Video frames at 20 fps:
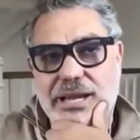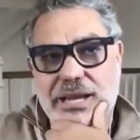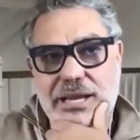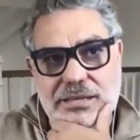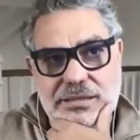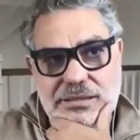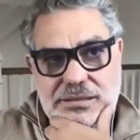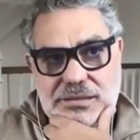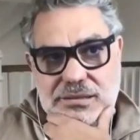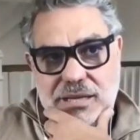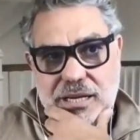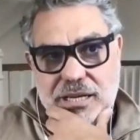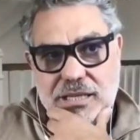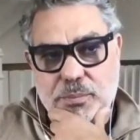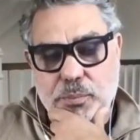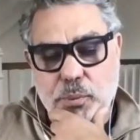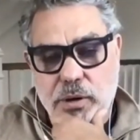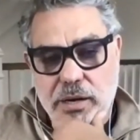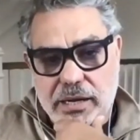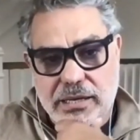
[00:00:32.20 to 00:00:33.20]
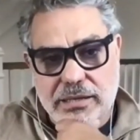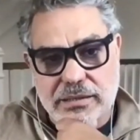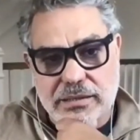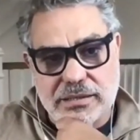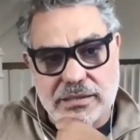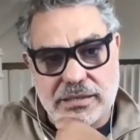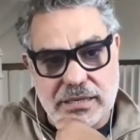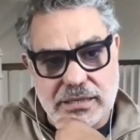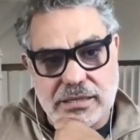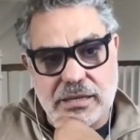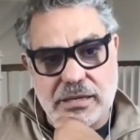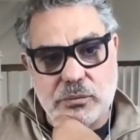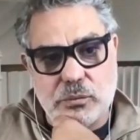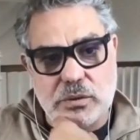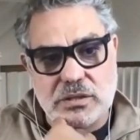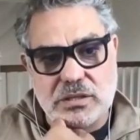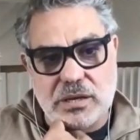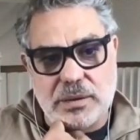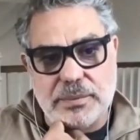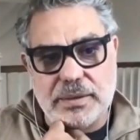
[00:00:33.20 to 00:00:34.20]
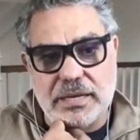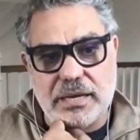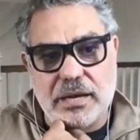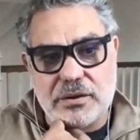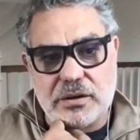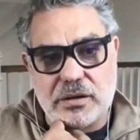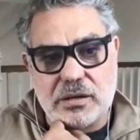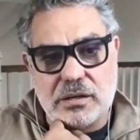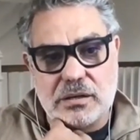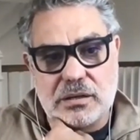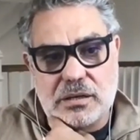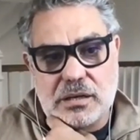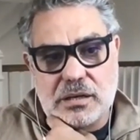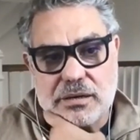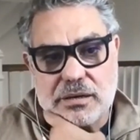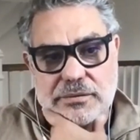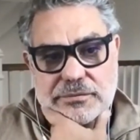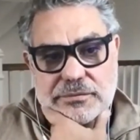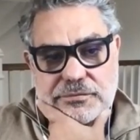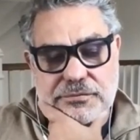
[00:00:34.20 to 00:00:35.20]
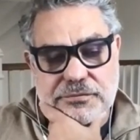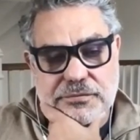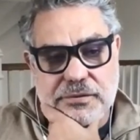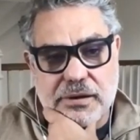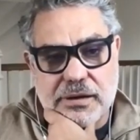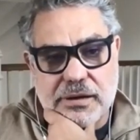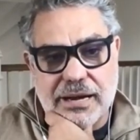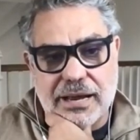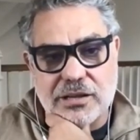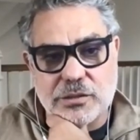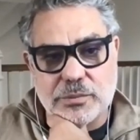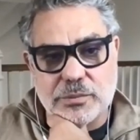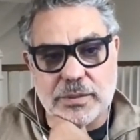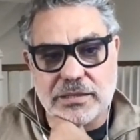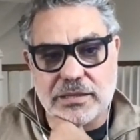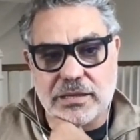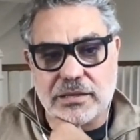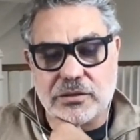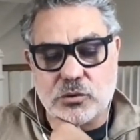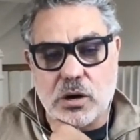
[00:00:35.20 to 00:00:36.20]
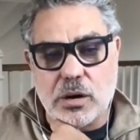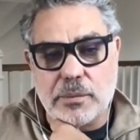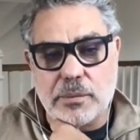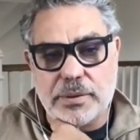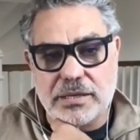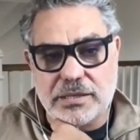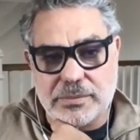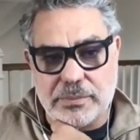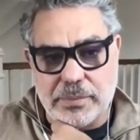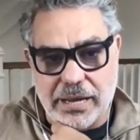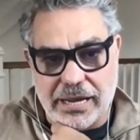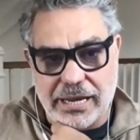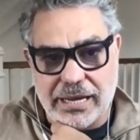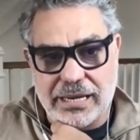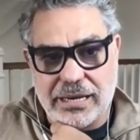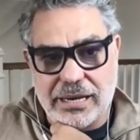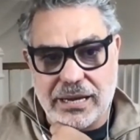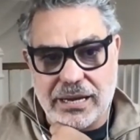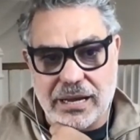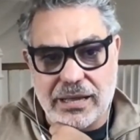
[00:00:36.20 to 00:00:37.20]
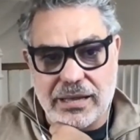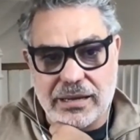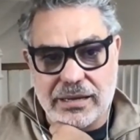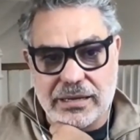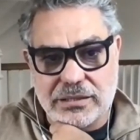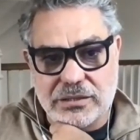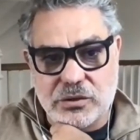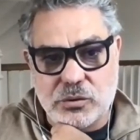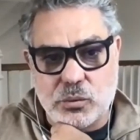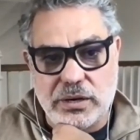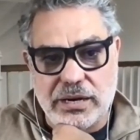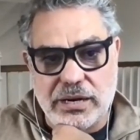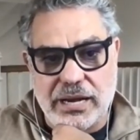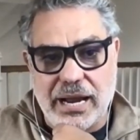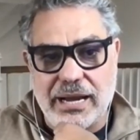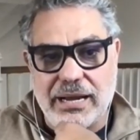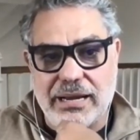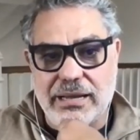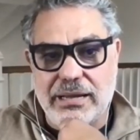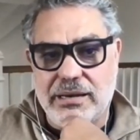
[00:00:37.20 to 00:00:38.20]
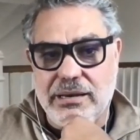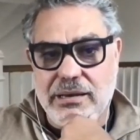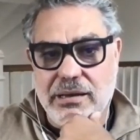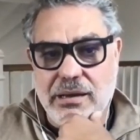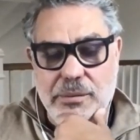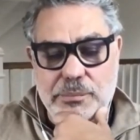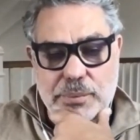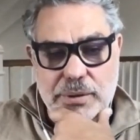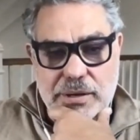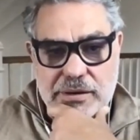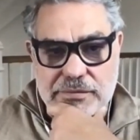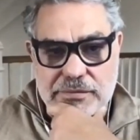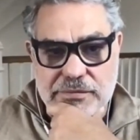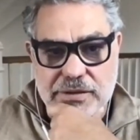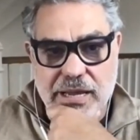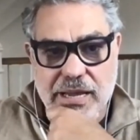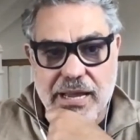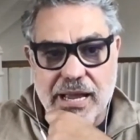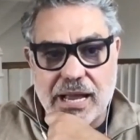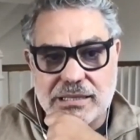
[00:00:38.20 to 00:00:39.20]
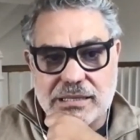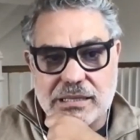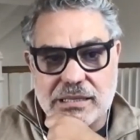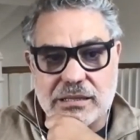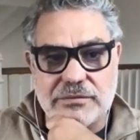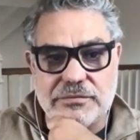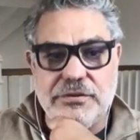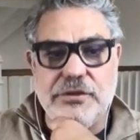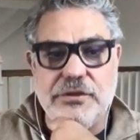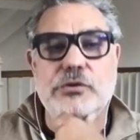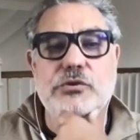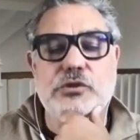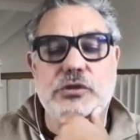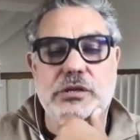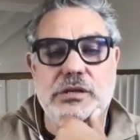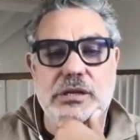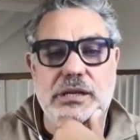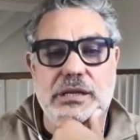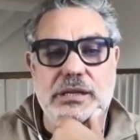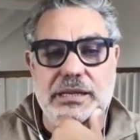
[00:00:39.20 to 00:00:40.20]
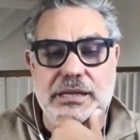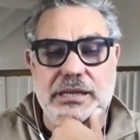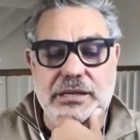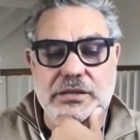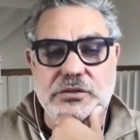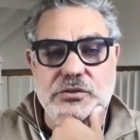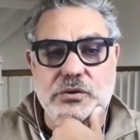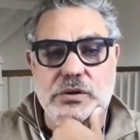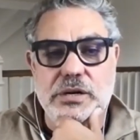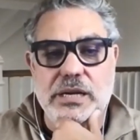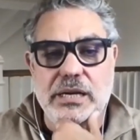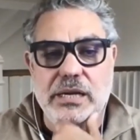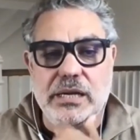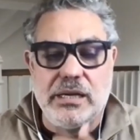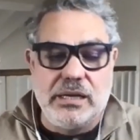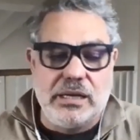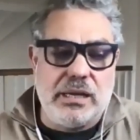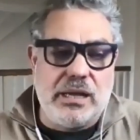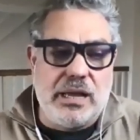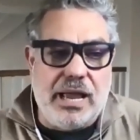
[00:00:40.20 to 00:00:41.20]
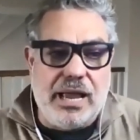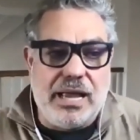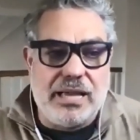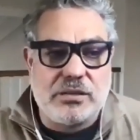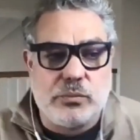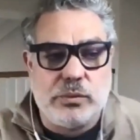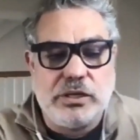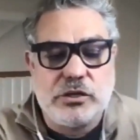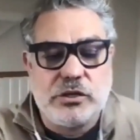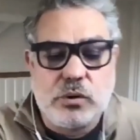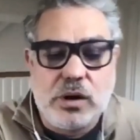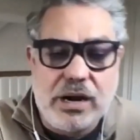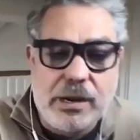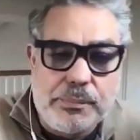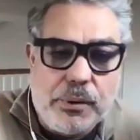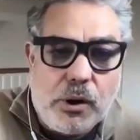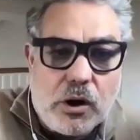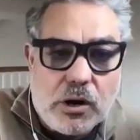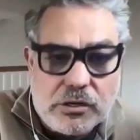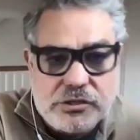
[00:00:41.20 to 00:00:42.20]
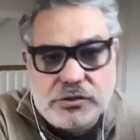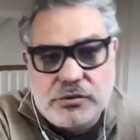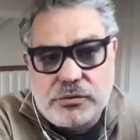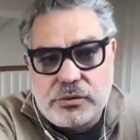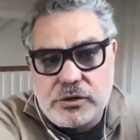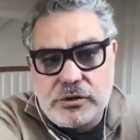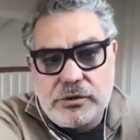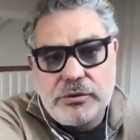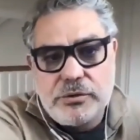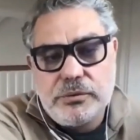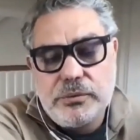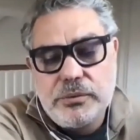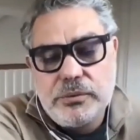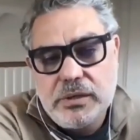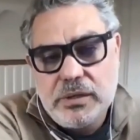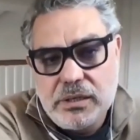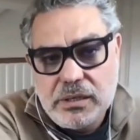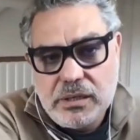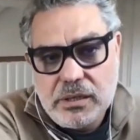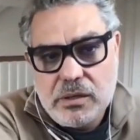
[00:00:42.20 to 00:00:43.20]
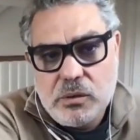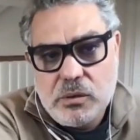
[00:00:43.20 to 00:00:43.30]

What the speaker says: I think it's pretty consistent with some of the other kind of announcements that Trump has made. I think it's created a bit of chaos and confusion in the industry as we try to parse through